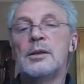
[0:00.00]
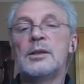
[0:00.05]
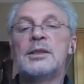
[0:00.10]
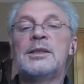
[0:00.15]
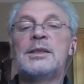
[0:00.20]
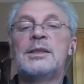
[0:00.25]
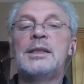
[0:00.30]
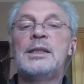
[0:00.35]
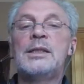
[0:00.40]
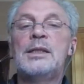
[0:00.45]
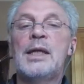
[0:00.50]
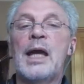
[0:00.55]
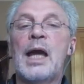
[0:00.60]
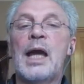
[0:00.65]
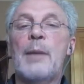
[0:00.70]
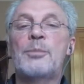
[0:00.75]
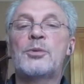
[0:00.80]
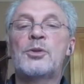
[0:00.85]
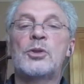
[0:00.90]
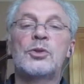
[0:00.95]
see the
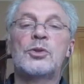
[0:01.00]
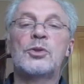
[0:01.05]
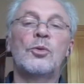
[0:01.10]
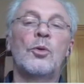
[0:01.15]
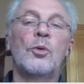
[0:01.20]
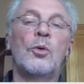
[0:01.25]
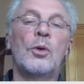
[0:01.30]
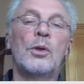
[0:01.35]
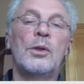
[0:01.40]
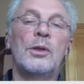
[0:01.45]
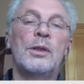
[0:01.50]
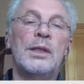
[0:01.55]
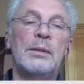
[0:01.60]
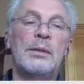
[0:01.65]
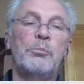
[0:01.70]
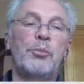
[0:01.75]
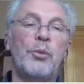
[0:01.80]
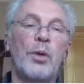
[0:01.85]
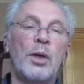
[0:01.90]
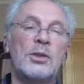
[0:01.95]
absence or the
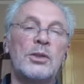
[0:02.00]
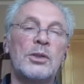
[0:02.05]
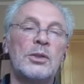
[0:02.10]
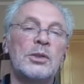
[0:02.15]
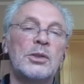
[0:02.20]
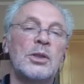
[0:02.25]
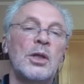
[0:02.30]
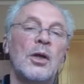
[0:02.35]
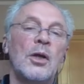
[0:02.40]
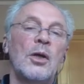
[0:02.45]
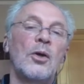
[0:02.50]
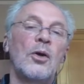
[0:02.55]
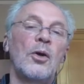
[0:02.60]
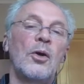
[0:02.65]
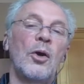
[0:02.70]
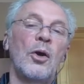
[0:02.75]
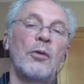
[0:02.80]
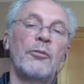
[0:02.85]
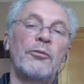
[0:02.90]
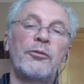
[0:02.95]
presence
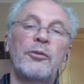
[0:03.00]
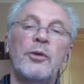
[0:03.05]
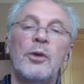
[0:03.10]
of